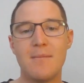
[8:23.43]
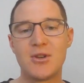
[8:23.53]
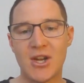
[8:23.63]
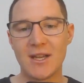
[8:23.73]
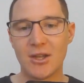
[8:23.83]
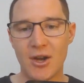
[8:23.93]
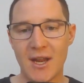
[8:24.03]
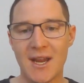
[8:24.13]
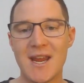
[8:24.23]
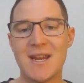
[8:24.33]
machine
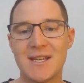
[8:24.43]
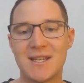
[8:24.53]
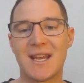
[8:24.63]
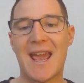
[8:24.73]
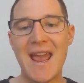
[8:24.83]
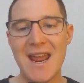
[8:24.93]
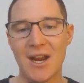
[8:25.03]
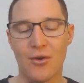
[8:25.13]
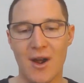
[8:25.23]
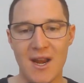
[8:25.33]
learning is the key
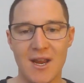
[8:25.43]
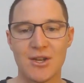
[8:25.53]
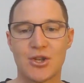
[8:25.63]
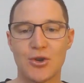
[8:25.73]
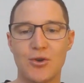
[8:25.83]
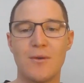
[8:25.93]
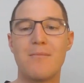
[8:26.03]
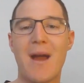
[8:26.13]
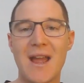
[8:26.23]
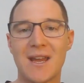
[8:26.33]
ingredient to
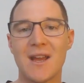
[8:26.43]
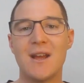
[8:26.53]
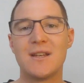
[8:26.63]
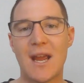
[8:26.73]
make